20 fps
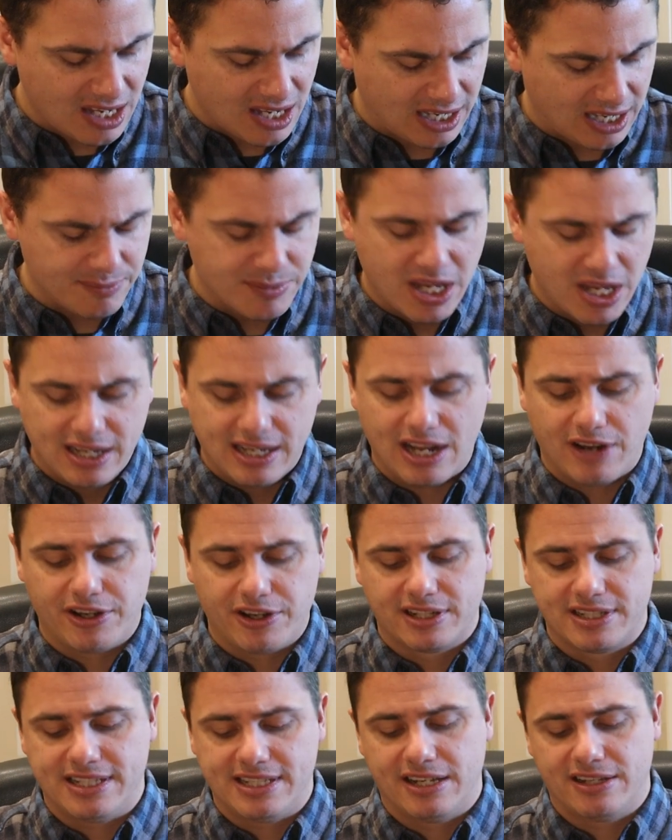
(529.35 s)
Um, now you're
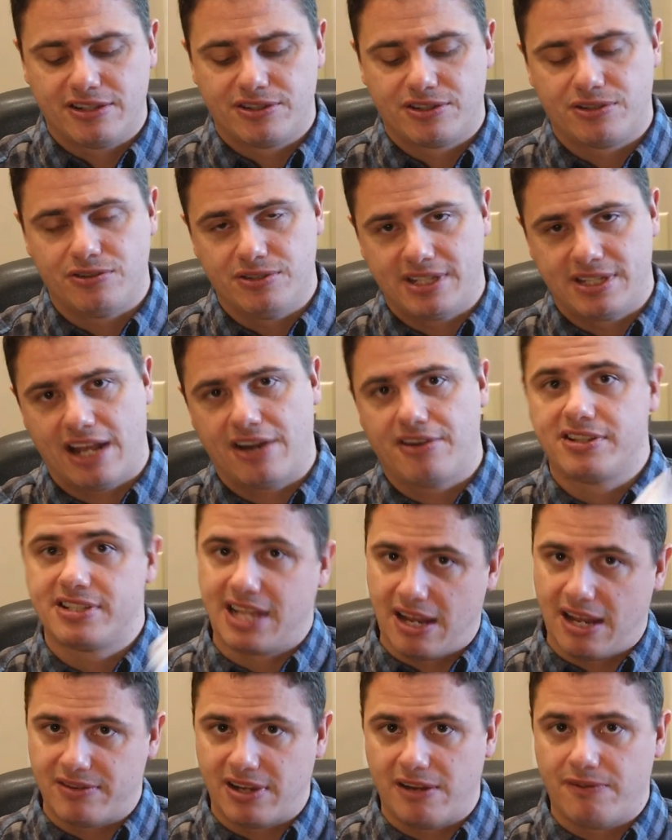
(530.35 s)
going to see two standards,
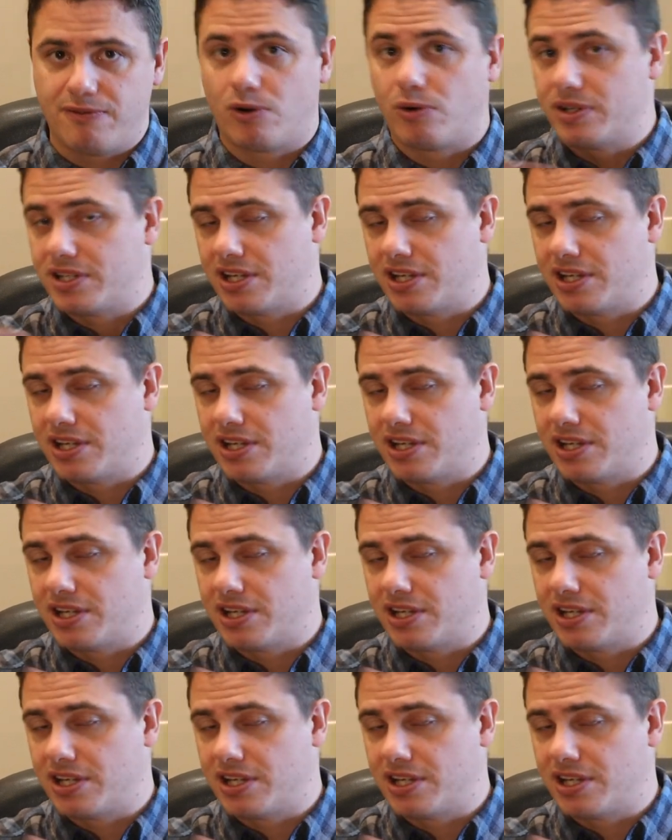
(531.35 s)
KF94,